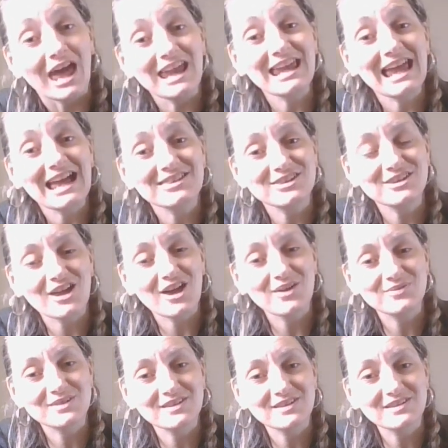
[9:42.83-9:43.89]
He had the
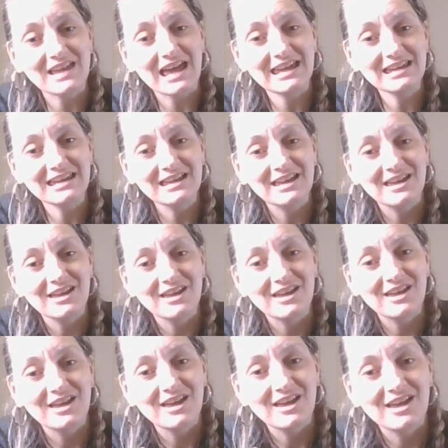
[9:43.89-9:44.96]
nerve to say,
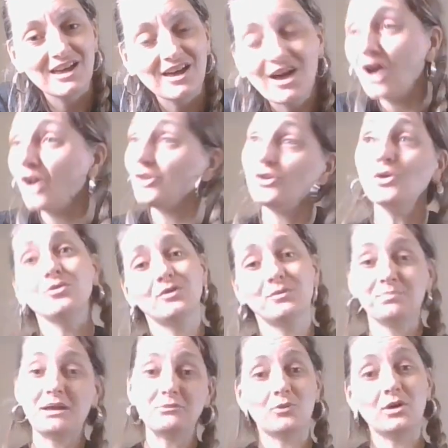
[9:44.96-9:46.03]
you
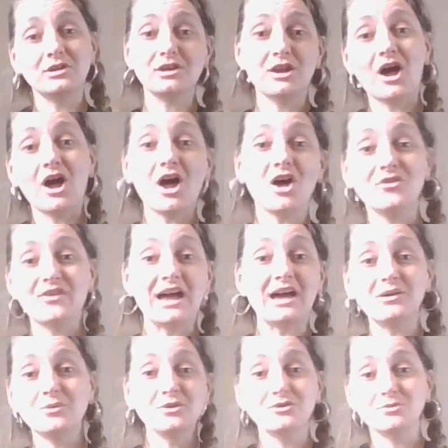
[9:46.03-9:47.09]
spent 1.5
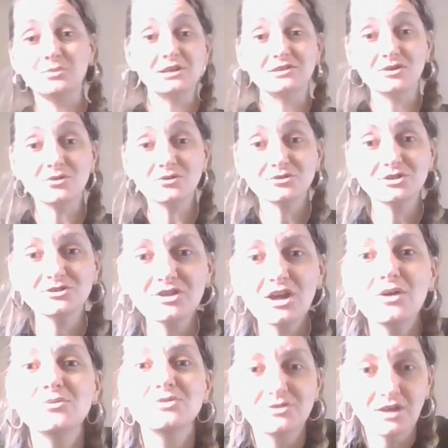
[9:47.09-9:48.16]
hours with Dr.
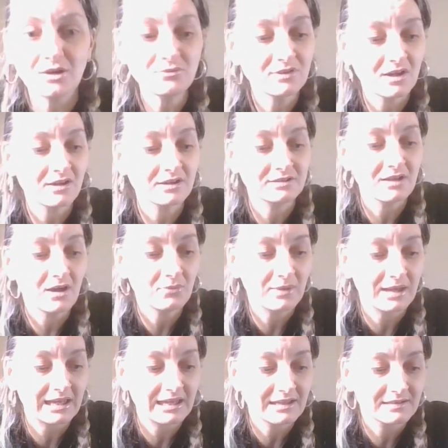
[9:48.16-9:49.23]
Jones, don't I
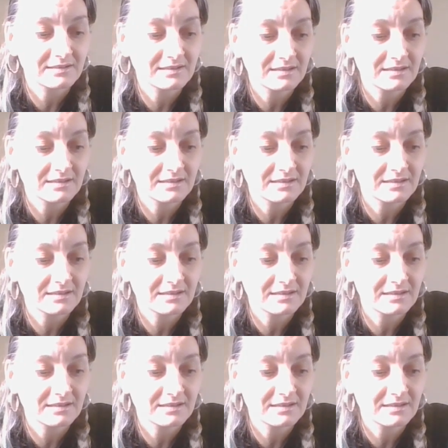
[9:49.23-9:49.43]
know it?